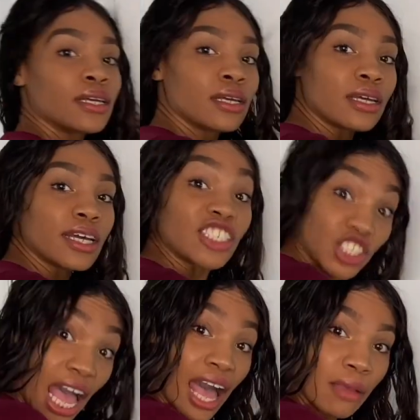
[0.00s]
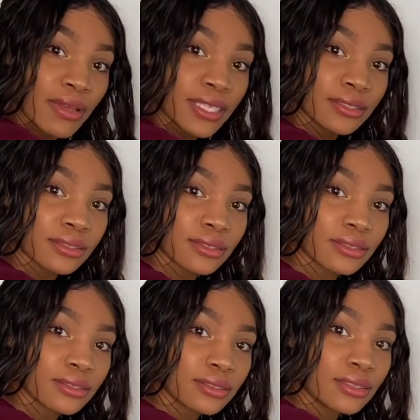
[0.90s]
A job
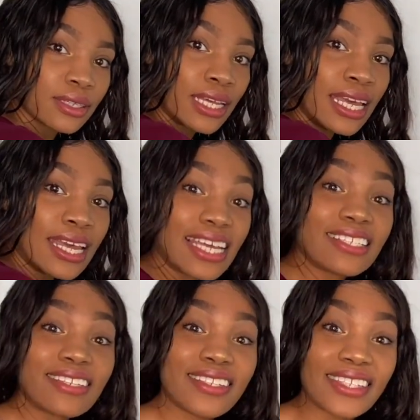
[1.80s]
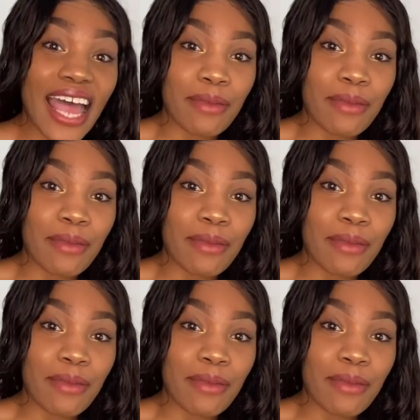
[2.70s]
is a step